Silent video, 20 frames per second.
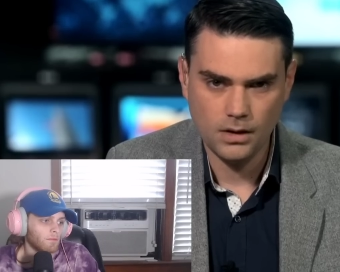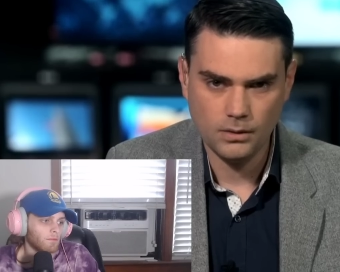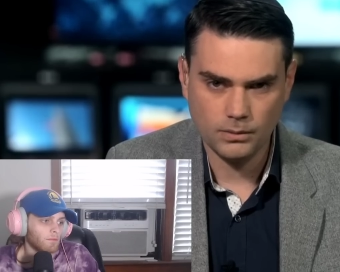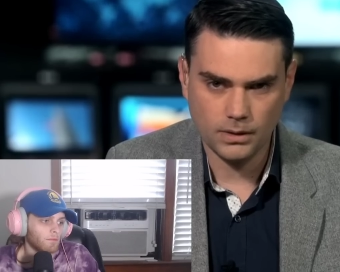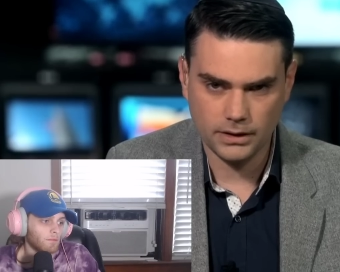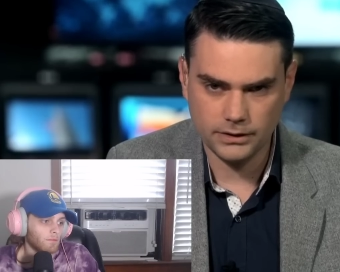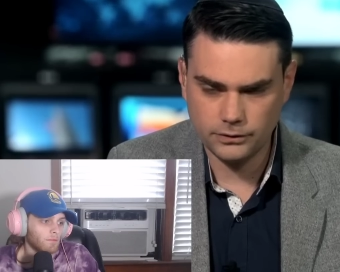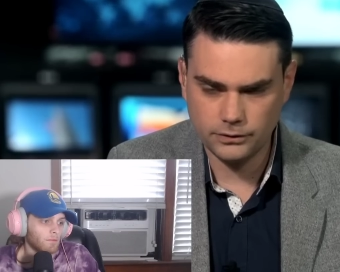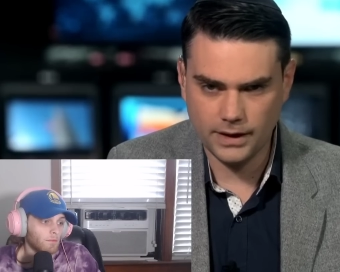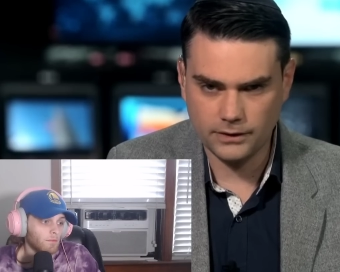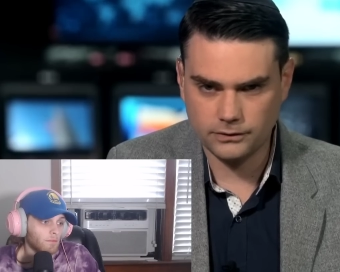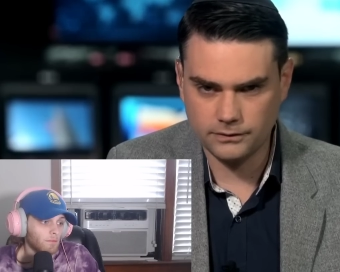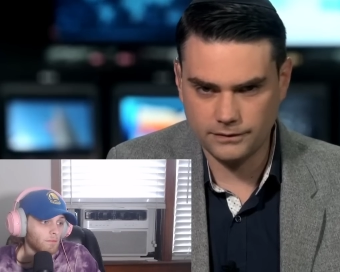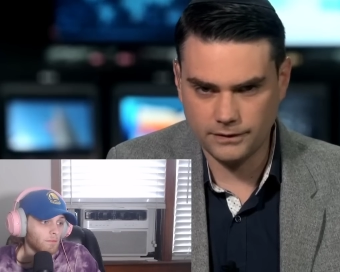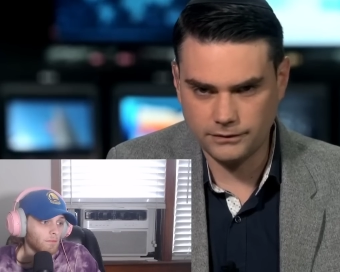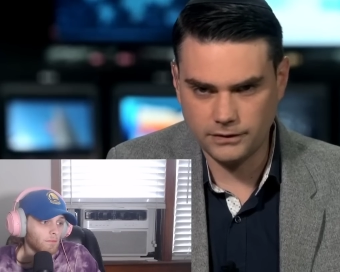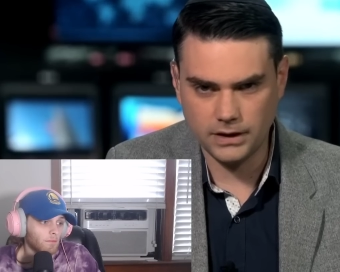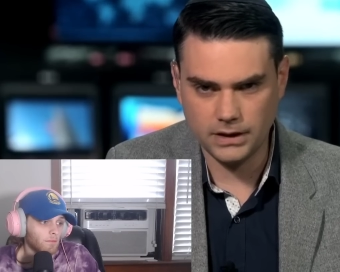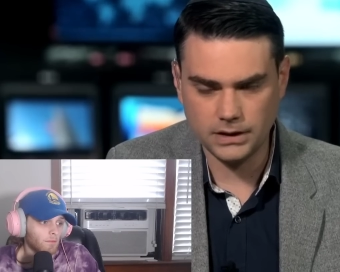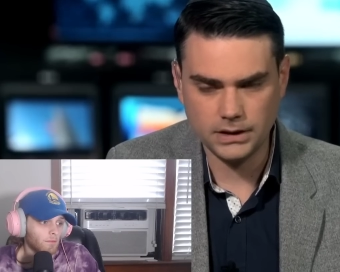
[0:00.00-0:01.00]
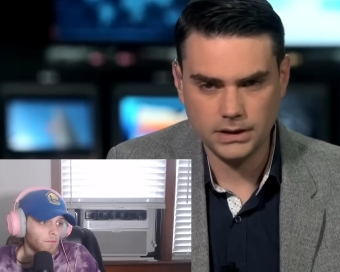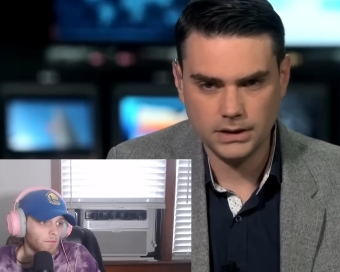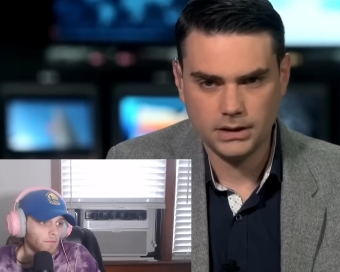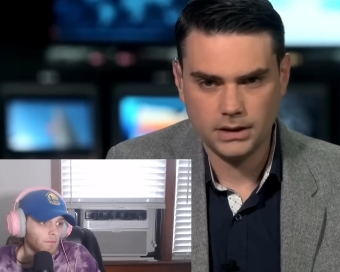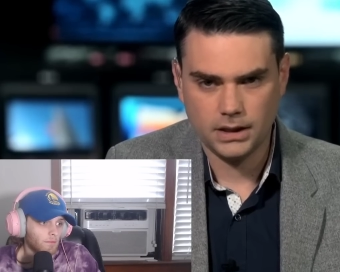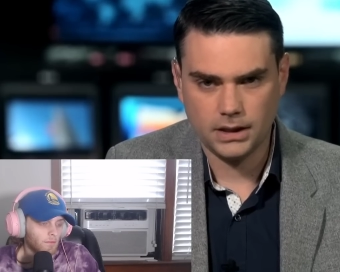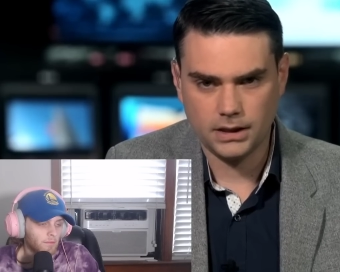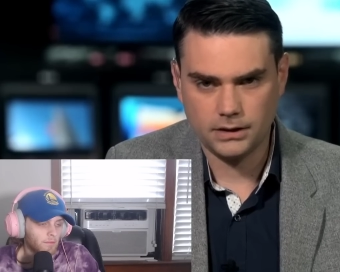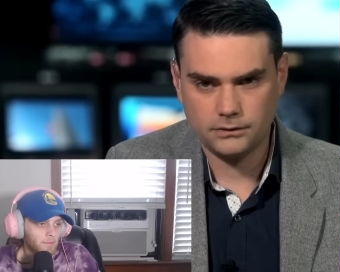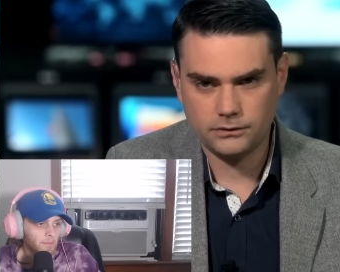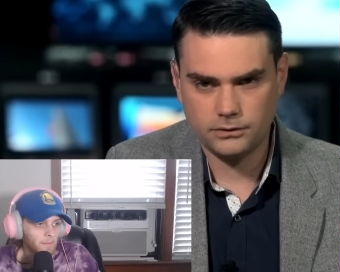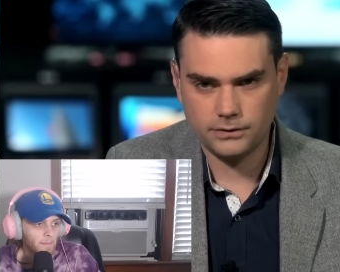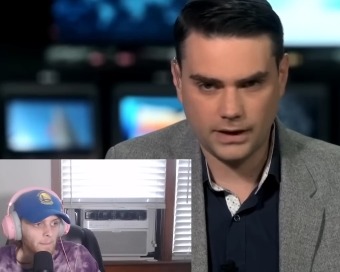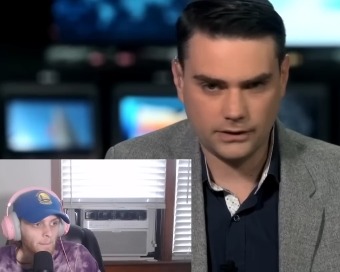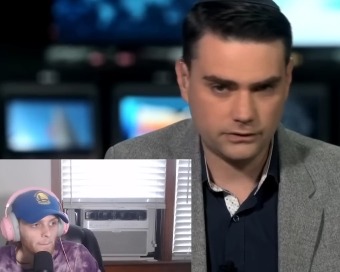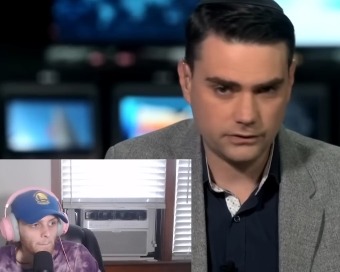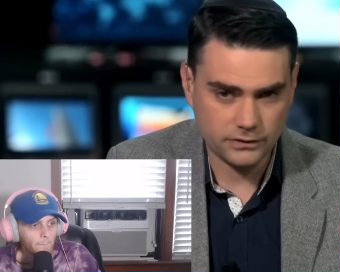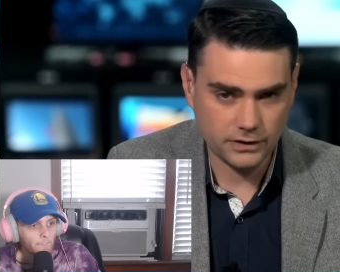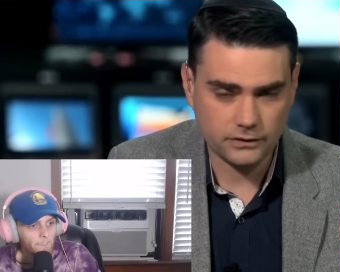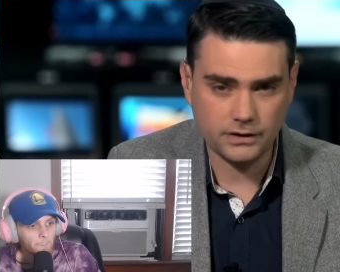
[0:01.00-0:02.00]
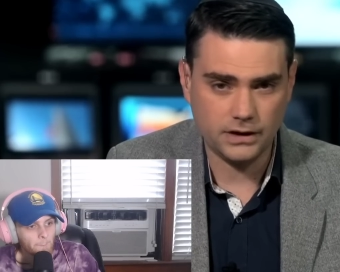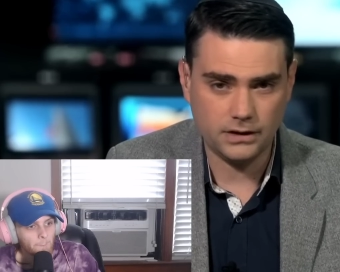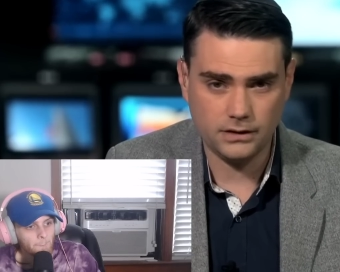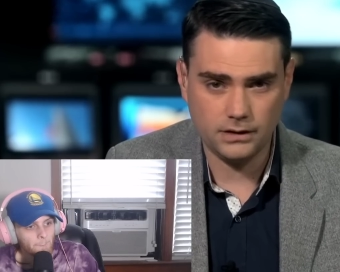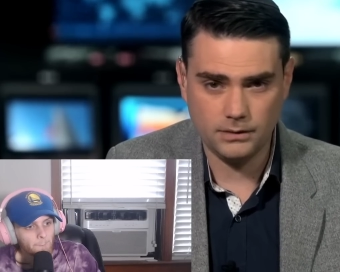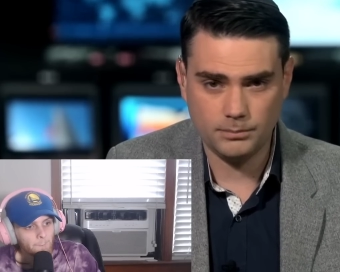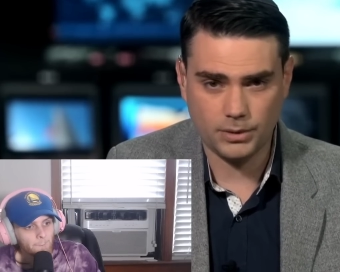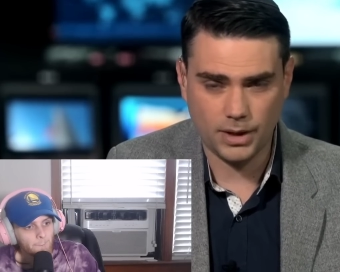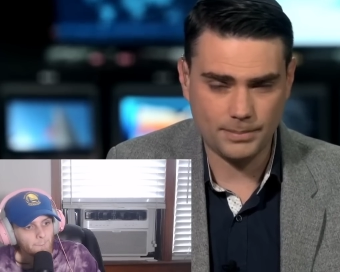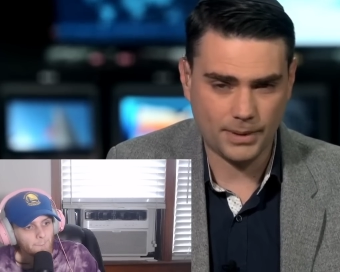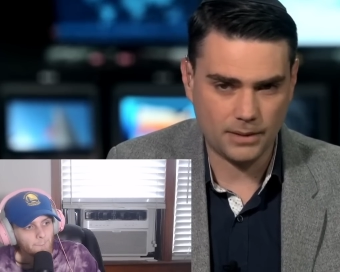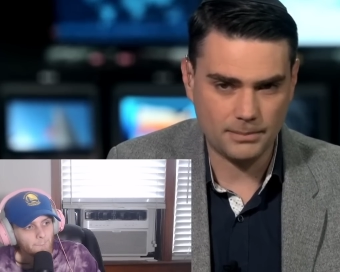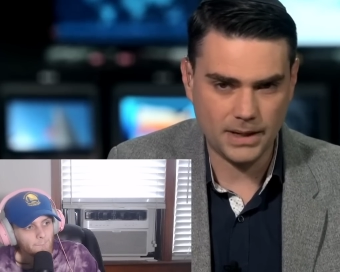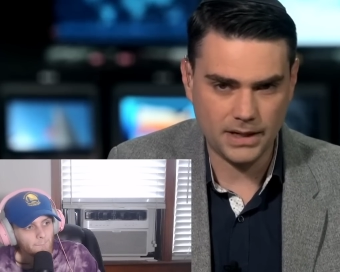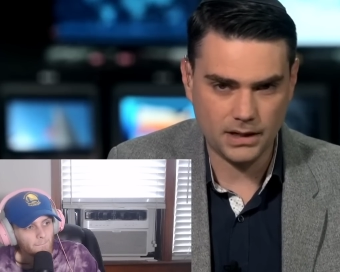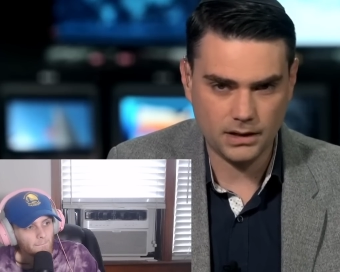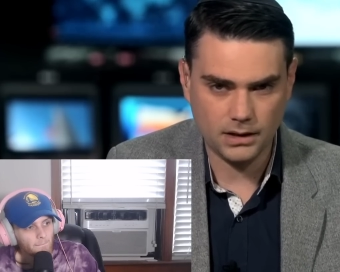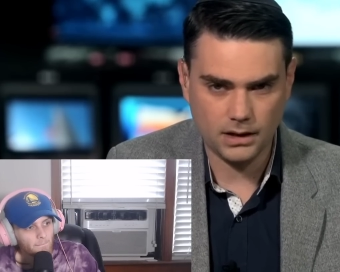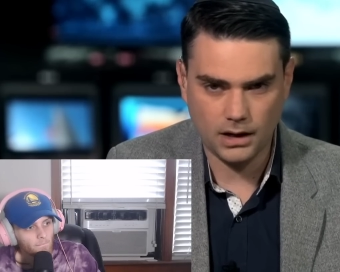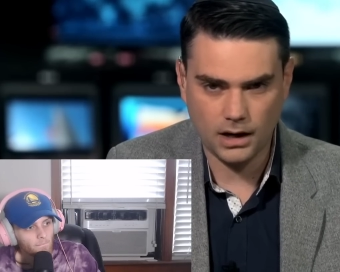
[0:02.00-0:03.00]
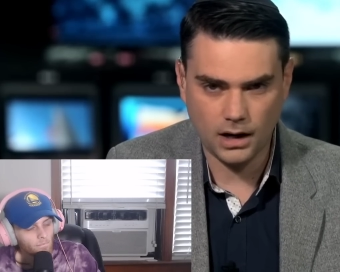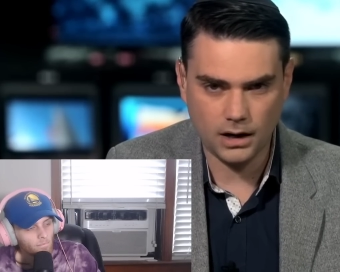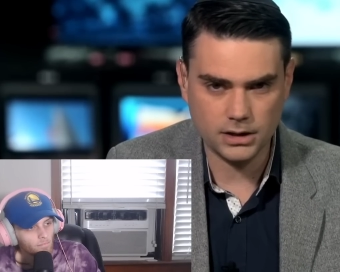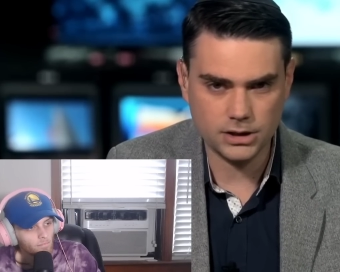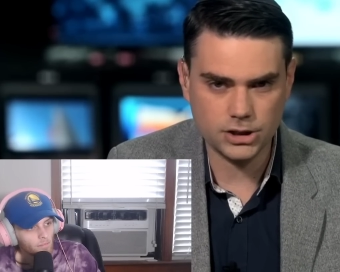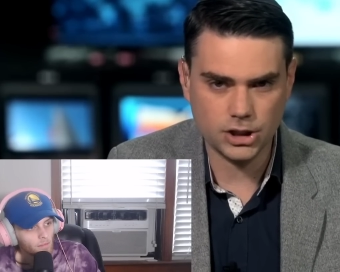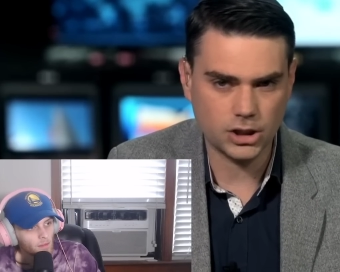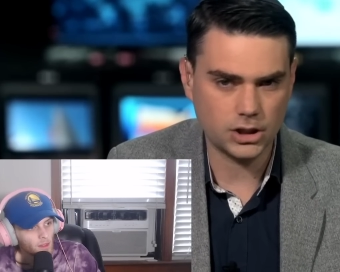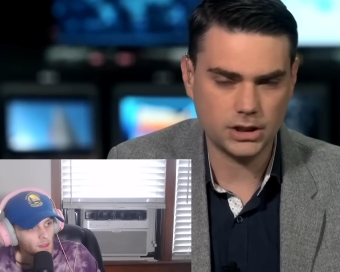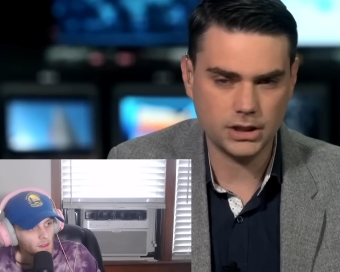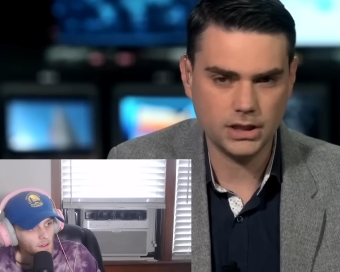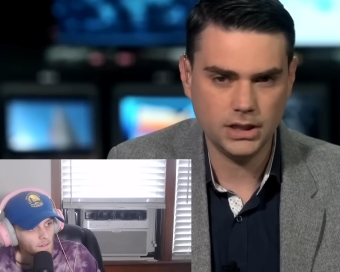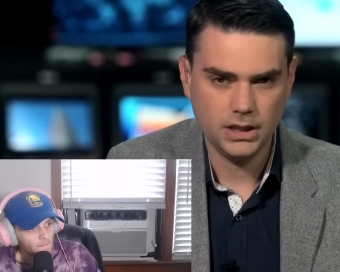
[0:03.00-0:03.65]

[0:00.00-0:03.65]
Speaker 1: Well, in 2015, uh, 2016, the Breitbart made a, a hard turn